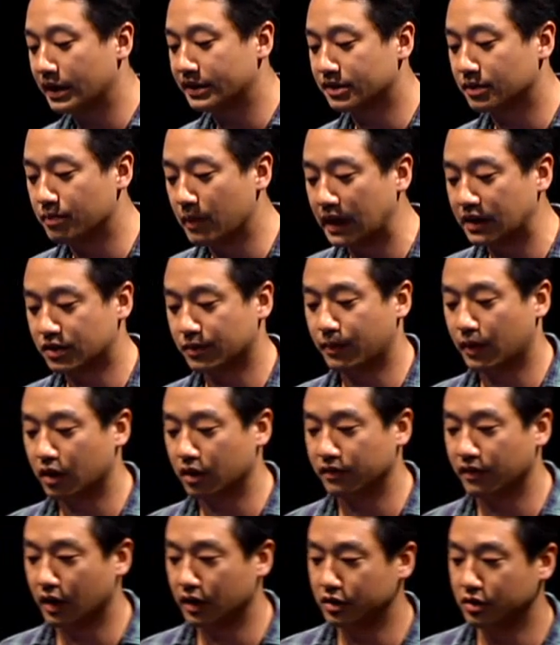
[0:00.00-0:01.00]
why it's a major
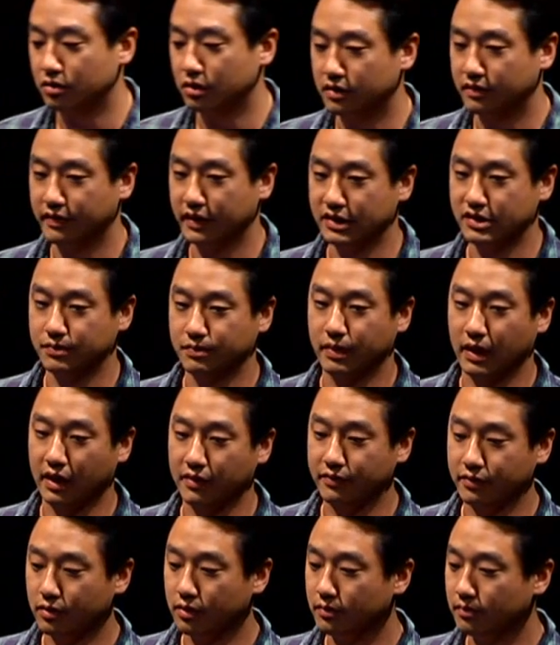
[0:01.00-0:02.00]
part of our new innovation
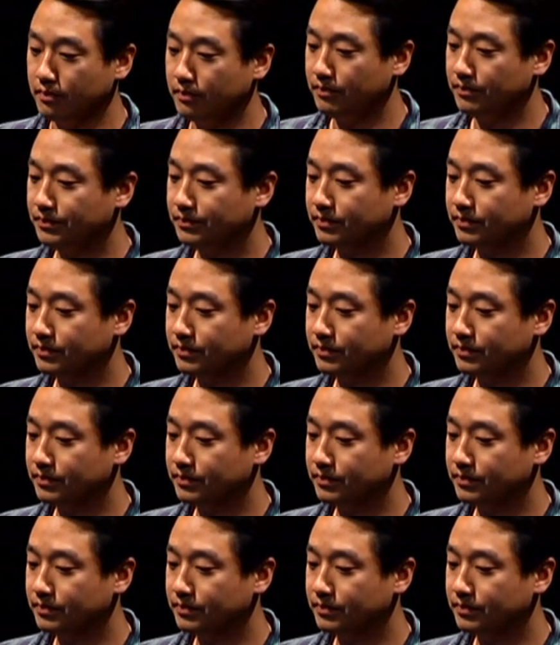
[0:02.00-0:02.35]
platform.